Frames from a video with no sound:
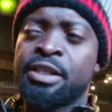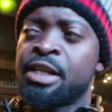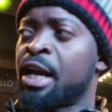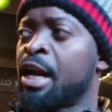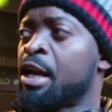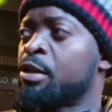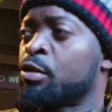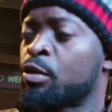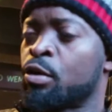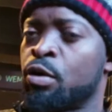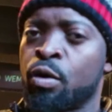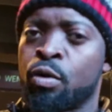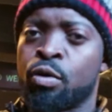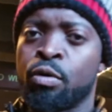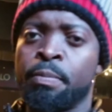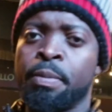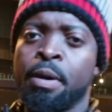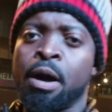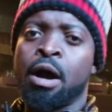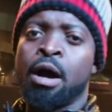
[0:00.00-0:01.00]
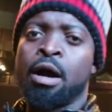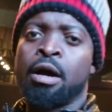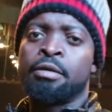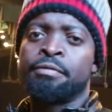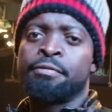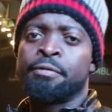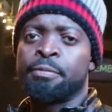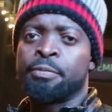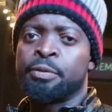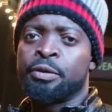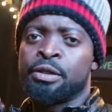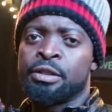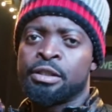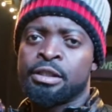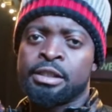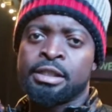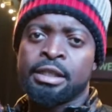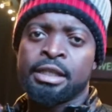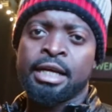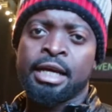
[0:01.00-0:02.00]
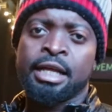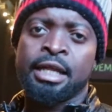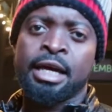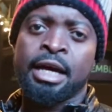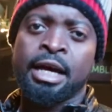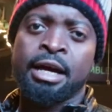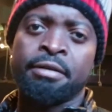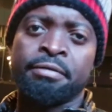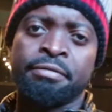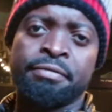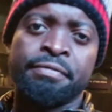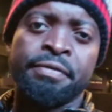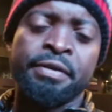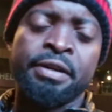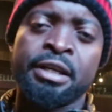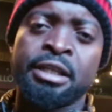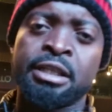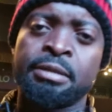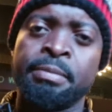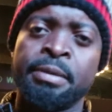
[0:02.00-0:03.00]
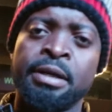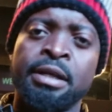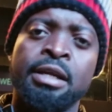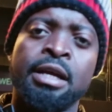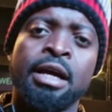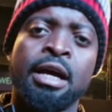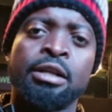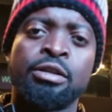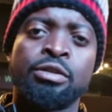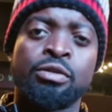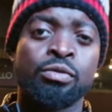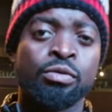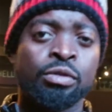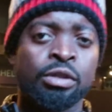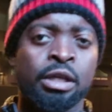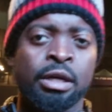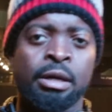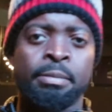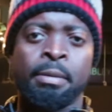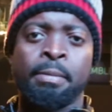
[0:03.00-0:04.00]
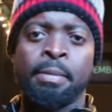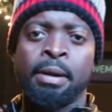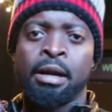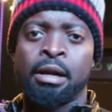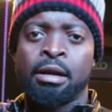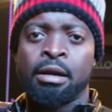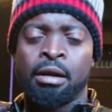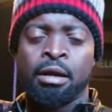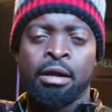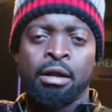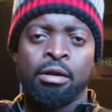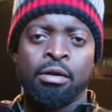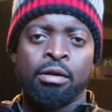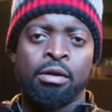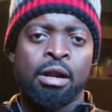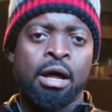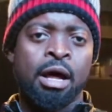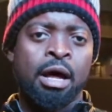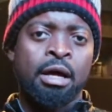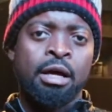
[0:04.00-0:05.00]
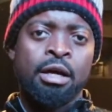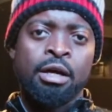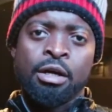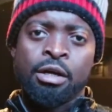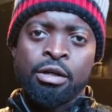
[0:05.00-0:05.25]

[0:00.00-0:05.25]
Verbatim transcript: shout out to Bar for putting this together, Phoenix Media, Tunde, Baba, uh,